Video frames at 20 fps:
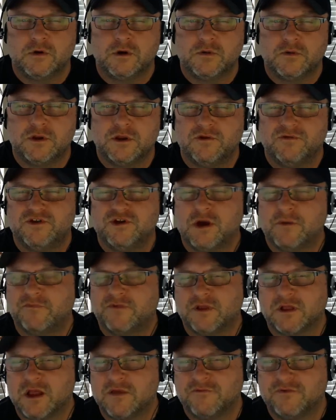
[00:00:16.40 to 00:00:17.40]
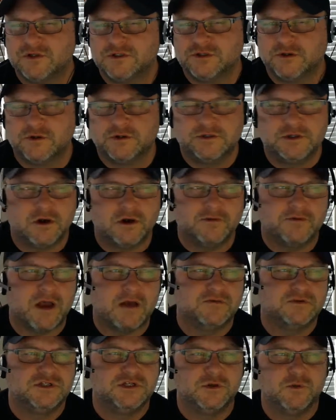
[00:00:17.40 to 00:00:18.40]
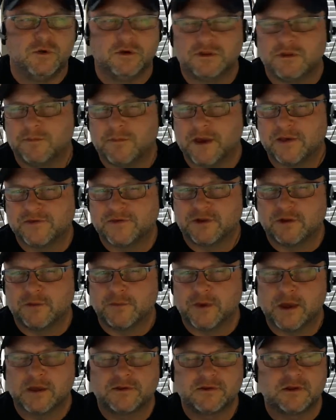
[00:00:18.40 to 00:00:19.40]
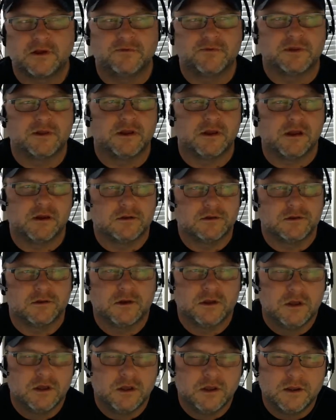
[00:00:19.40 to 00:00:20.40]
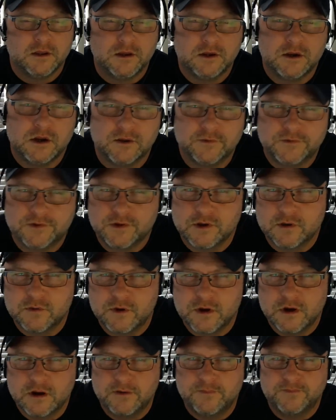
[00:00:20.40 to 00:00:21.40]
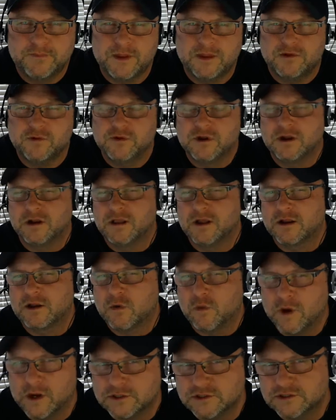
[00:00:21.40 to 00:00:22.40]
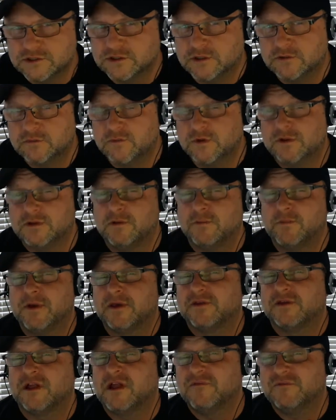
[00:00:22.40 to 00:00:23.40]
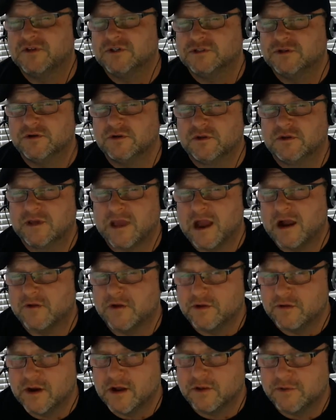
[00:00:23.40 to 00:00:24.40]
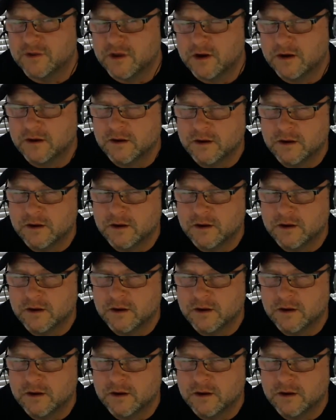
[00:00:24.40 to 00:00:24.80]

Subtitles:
you shop for life insurance, you obviously want the best of the best and everything else. I do get a lot of questions on what's the best life insurance carrier out there.